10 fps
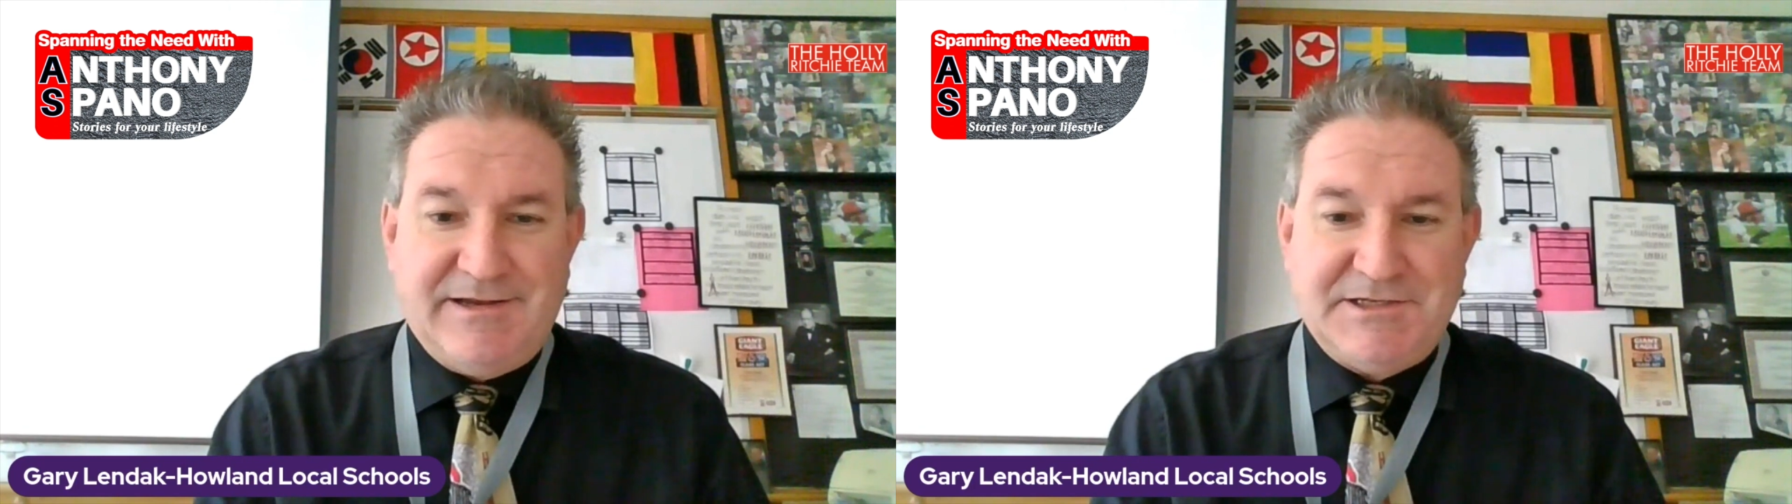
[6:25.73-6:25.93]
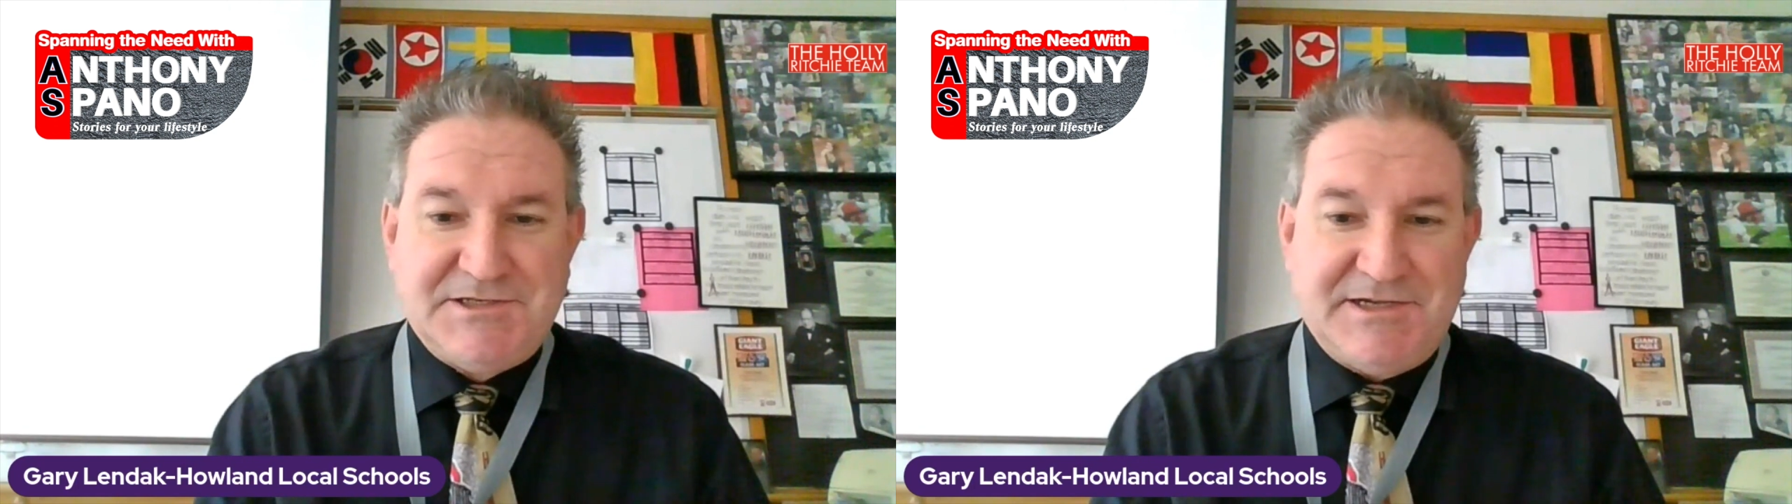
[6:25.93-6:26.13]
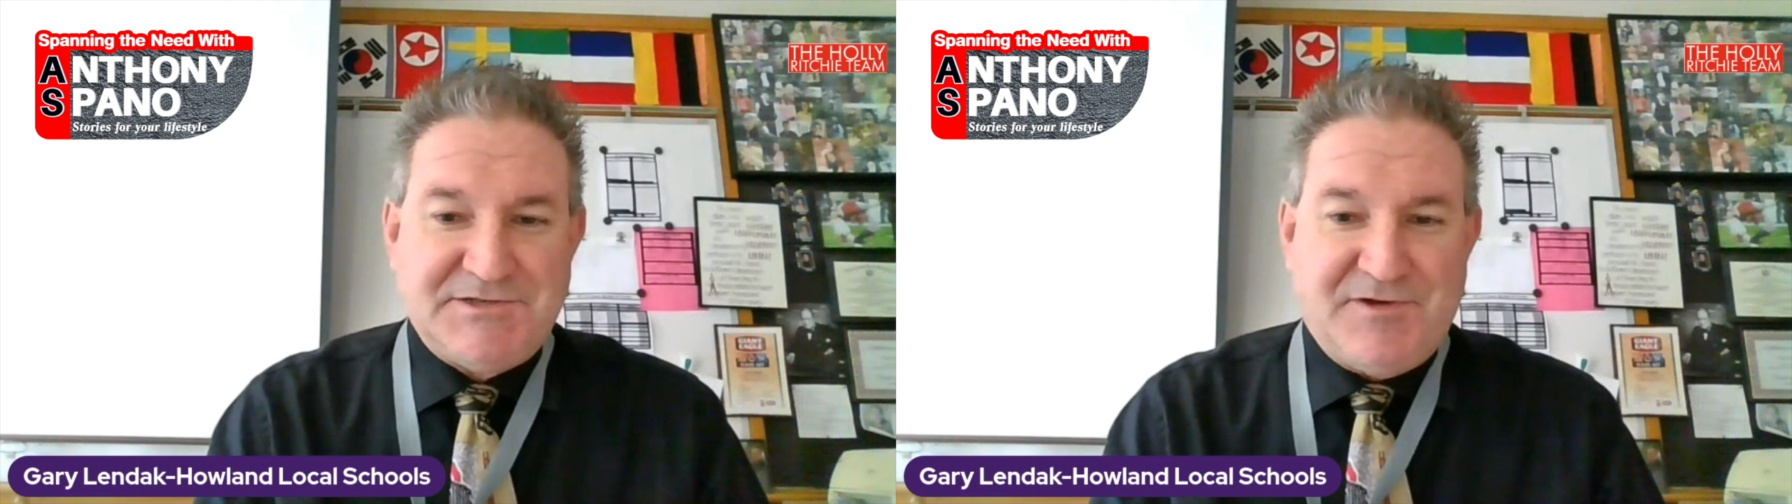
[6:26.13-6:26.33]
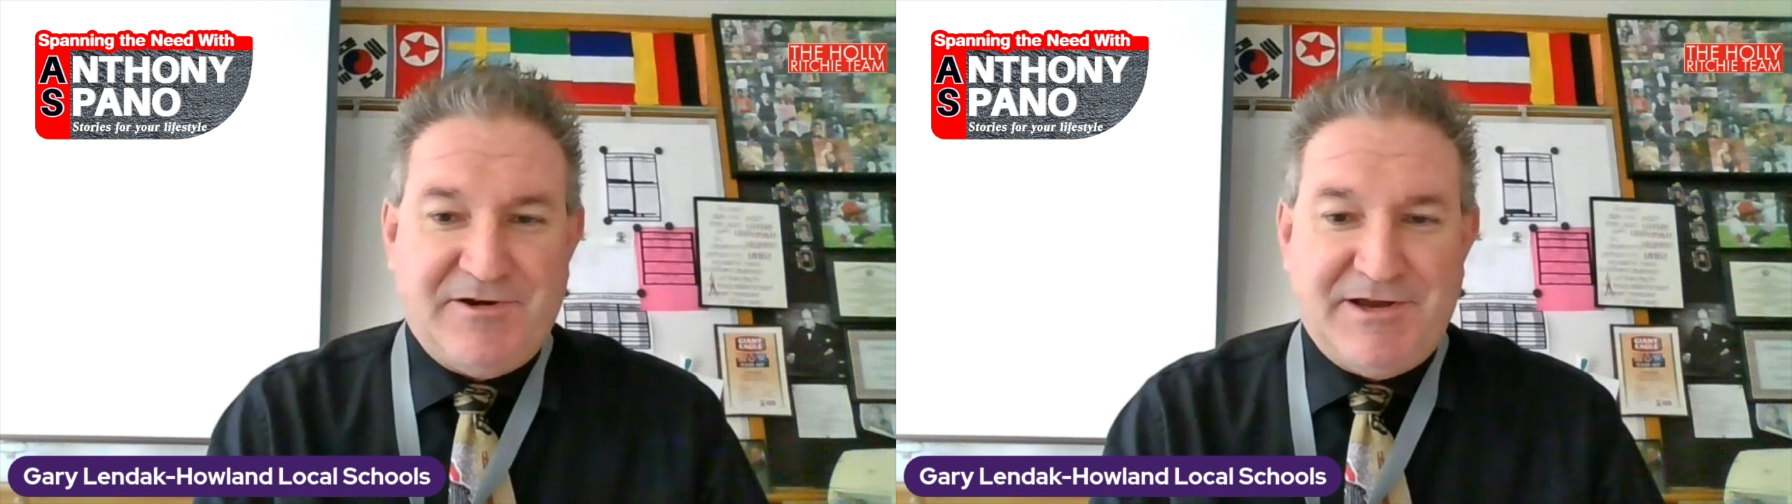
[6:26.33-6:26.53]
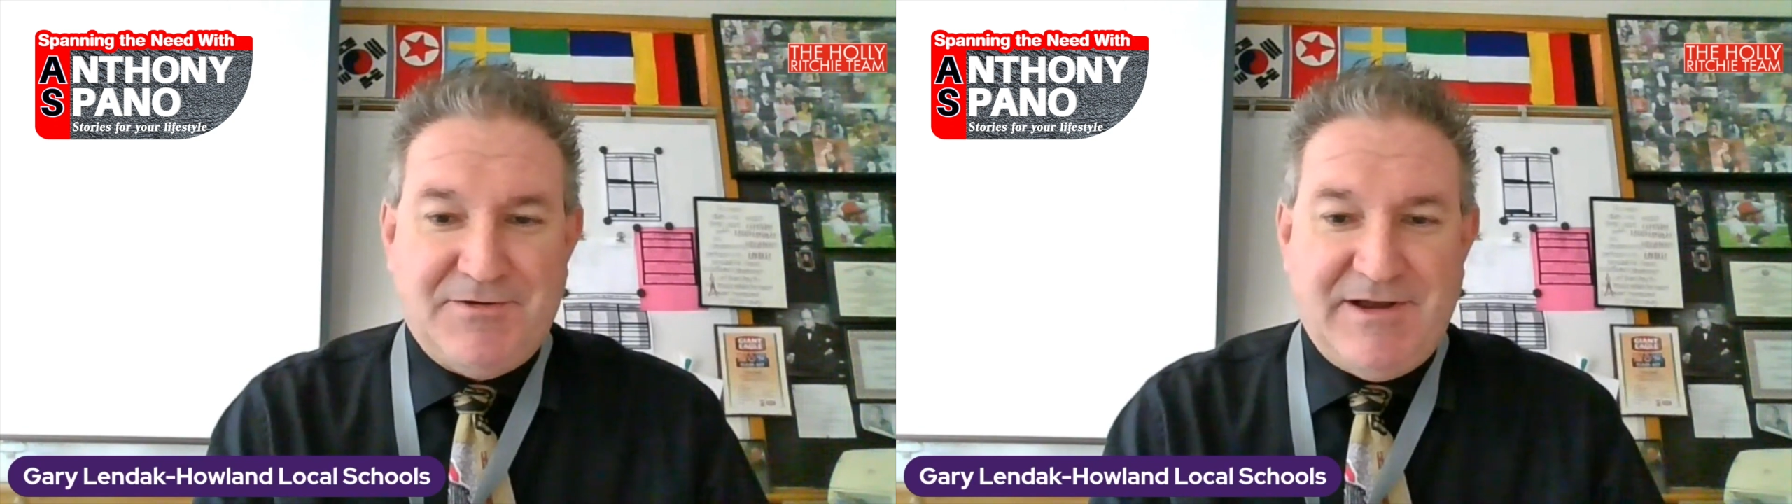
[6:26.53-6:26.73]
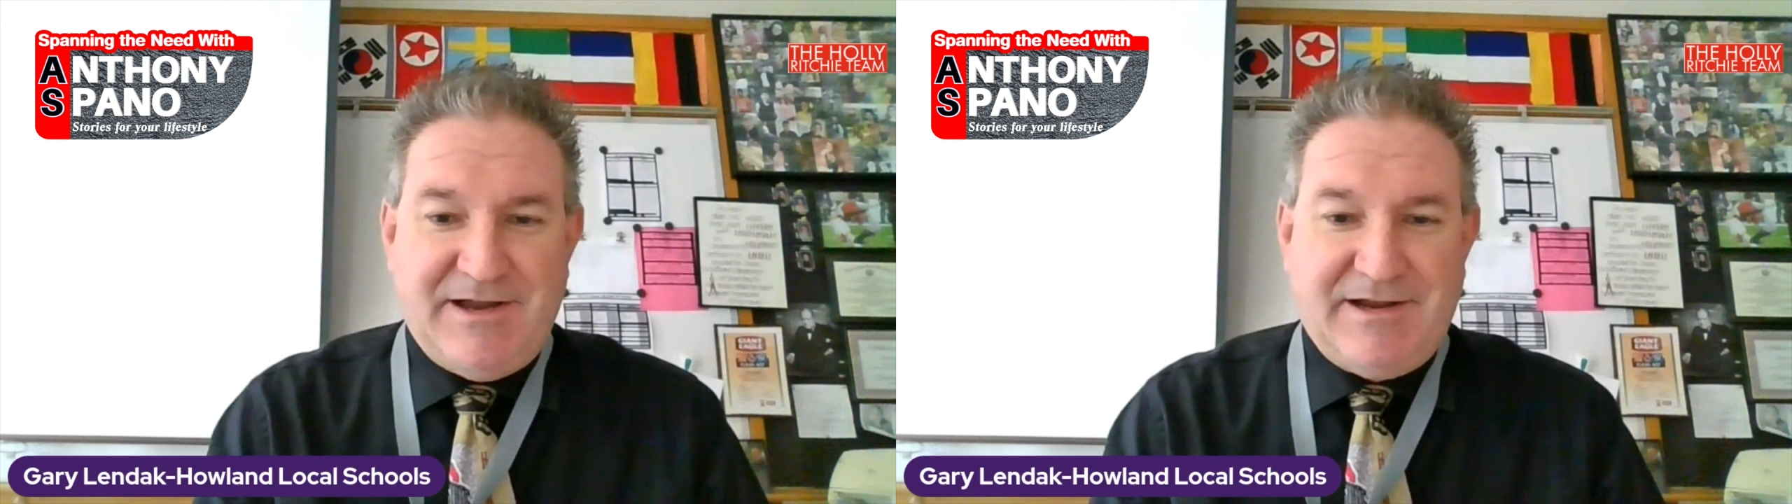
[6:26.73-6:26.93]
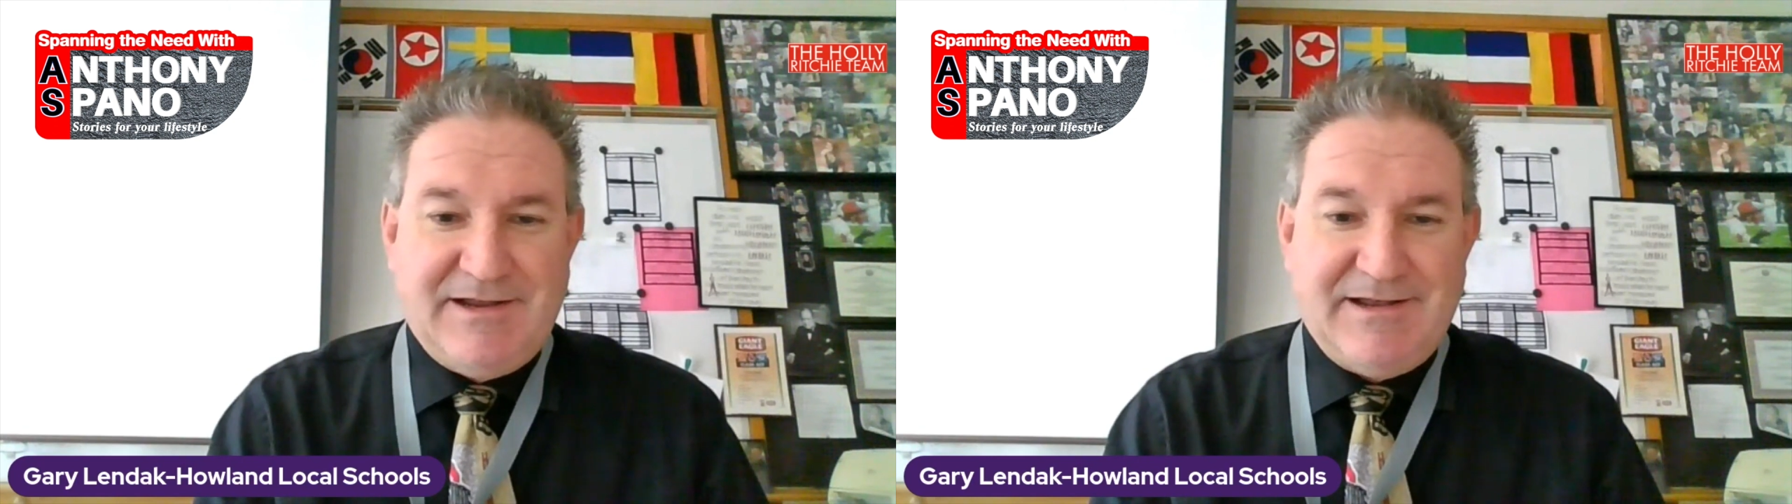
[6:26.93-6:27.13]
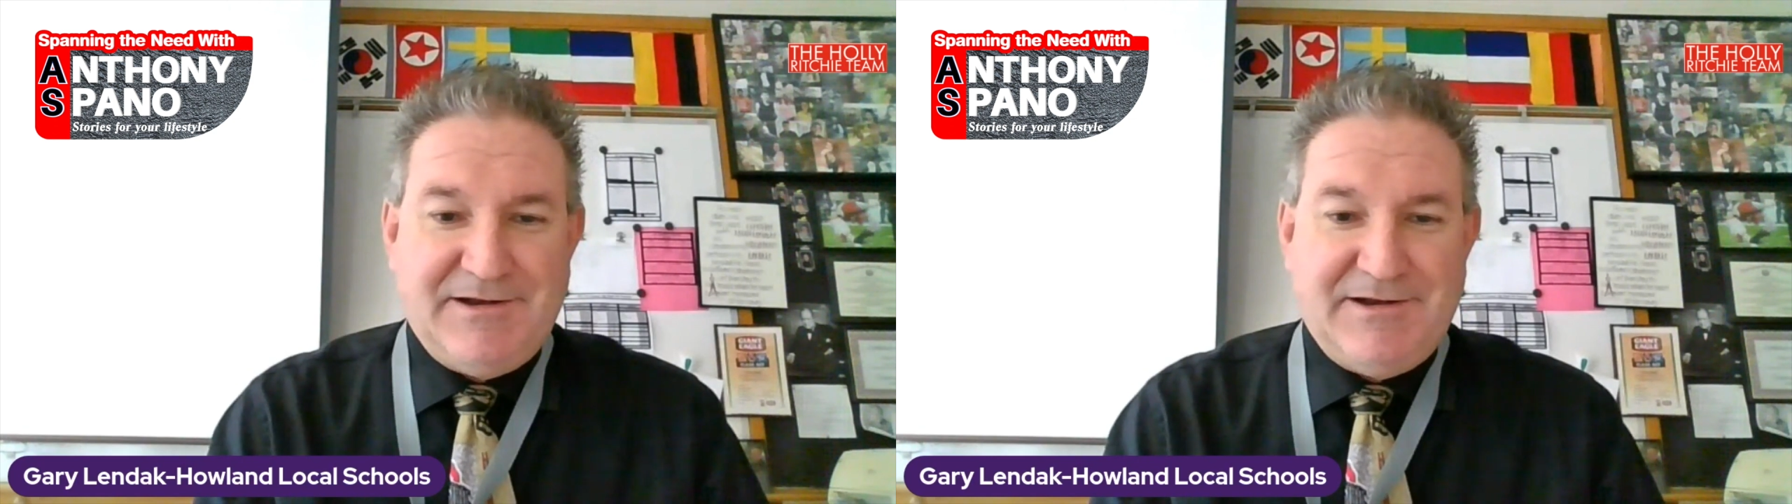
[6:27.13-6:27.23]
is is very unique.